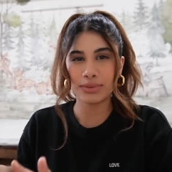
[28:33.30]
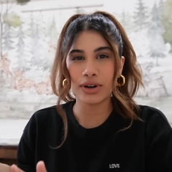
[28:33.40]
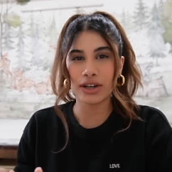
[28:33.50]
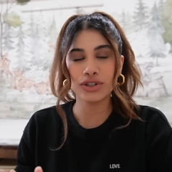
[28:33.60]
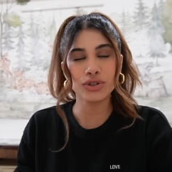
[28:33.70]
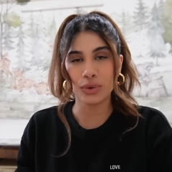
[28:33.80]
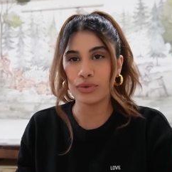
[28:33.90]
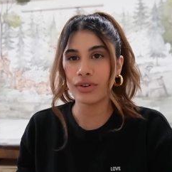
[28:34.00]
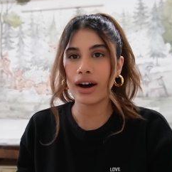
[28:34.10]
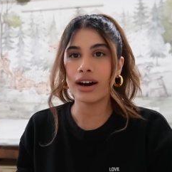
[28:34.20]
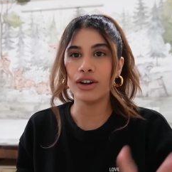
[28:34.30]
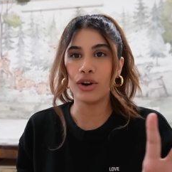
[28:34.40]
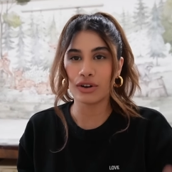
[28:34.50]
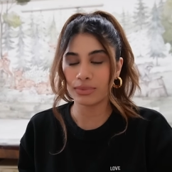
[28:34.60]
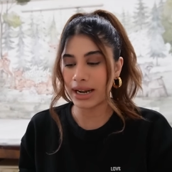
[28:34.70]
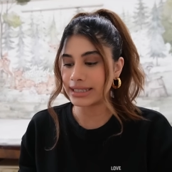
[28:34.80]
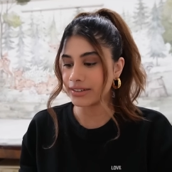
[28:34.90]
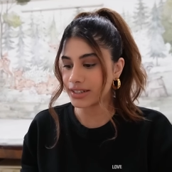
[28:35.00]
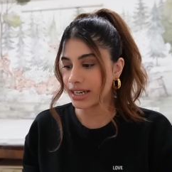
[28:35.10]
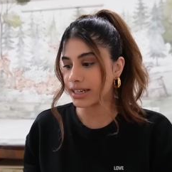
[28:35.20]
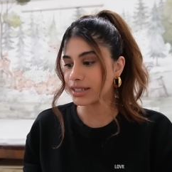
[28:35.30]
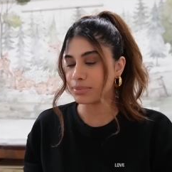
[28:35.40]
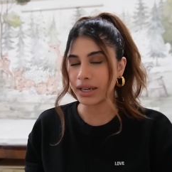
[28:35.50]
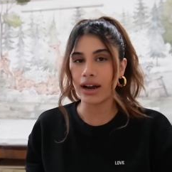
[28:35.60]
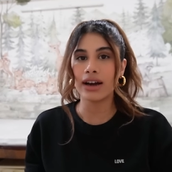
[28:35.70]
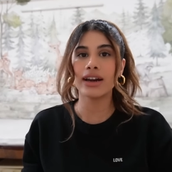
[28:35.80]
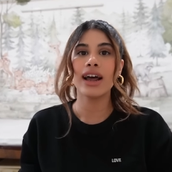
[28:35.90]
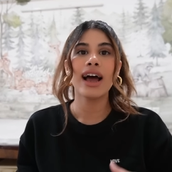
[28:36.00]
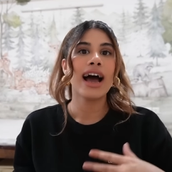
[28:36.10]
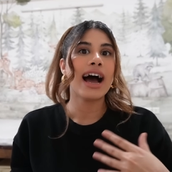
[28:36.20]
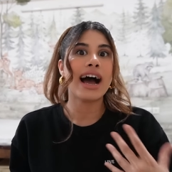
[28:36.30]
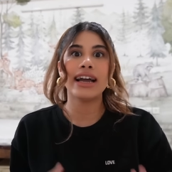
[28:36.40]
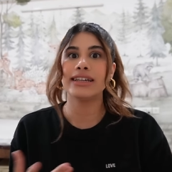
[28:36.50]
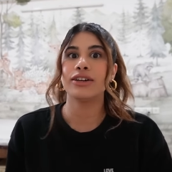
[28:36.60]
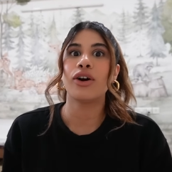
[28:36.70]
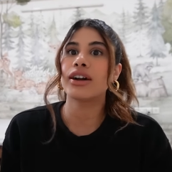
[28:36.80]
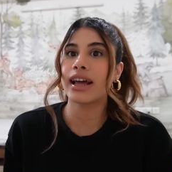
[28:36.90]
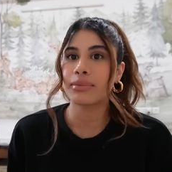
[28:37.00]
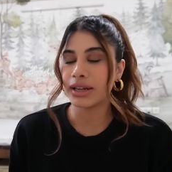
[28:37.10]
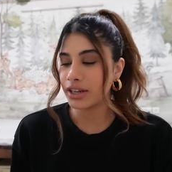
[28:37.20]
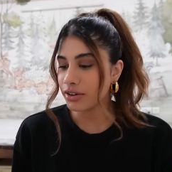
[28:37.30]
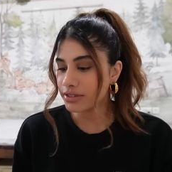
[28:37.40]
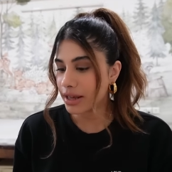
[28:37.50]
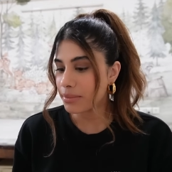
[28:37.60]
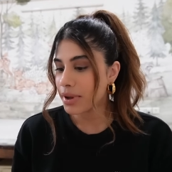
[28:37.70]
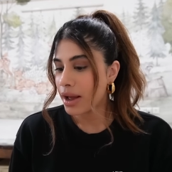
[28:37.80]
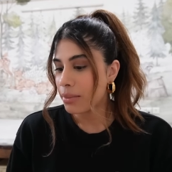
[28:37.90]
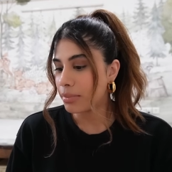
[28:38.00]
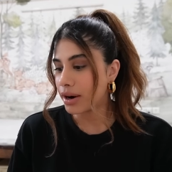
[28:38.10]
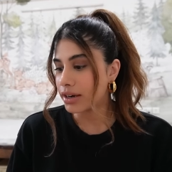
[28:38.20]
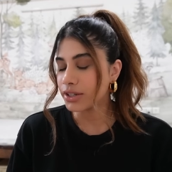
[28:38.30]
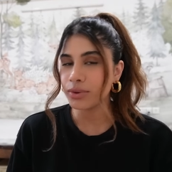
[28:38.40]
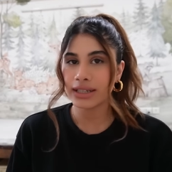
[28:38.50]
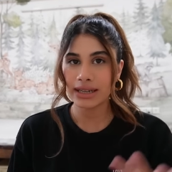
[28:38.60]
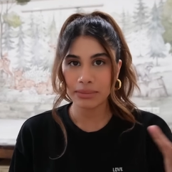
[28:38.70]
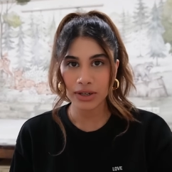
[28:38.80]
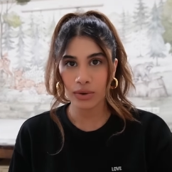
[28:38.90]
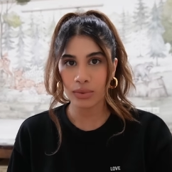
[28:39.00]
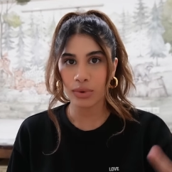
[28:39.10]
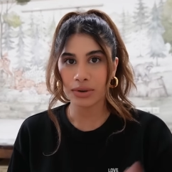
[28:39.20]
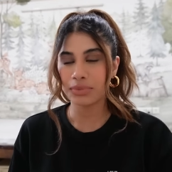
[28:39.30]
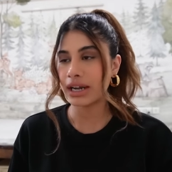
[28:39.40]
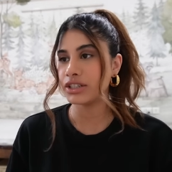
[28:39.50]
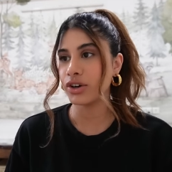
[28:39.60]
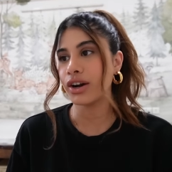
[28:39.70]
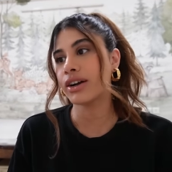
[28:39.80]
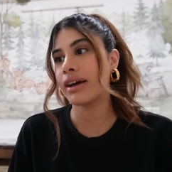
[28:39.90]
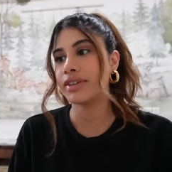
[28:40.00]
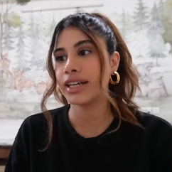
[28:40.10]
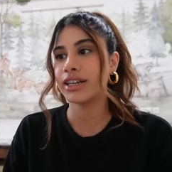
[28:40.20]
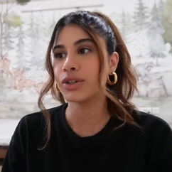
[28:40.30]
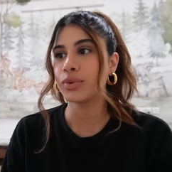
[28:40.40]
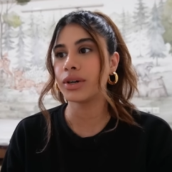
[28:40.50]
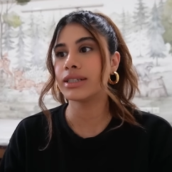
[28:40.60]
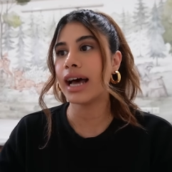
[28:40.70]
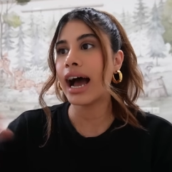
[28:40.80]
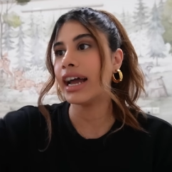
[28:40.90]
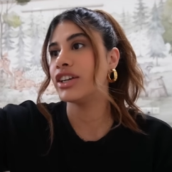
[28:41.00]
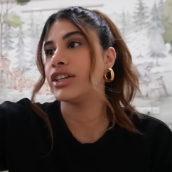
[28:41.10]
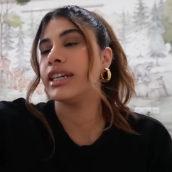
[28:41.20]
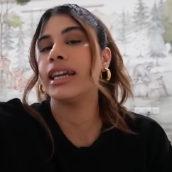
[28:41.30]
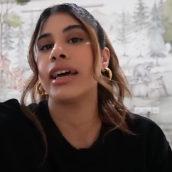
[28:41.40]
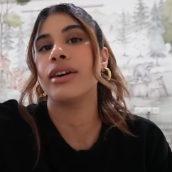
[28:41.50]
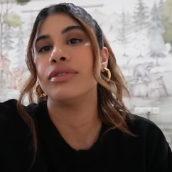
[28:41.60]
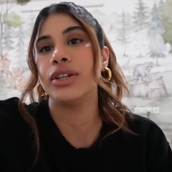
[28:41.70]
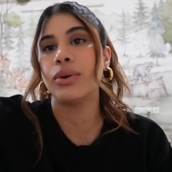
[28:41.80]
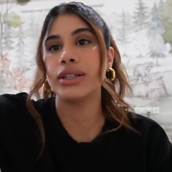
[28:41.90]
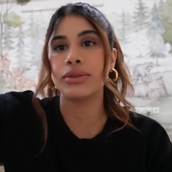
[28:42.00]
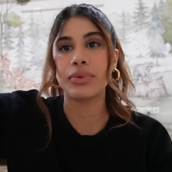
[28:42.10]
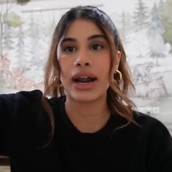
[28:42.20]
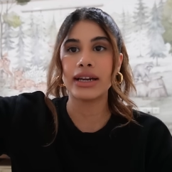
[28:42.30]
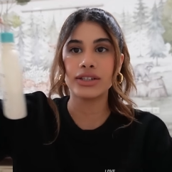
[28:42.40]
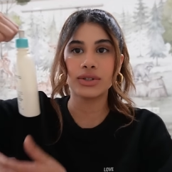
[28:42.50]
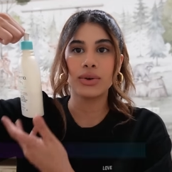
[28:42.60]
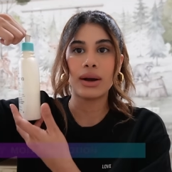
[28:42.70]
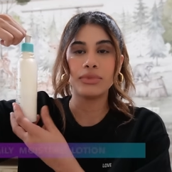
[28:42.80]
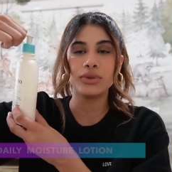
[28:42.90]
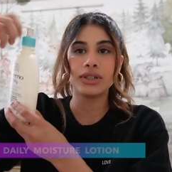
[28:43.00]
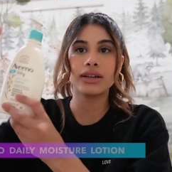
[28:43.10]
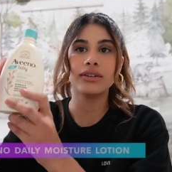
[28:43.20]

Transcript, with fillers: products so far. A lot of brands have sent us PR. I did not like many of them, but you guys let me know what brands y'all are gravitating towards. I really like Aveeno as a brand, so I'm using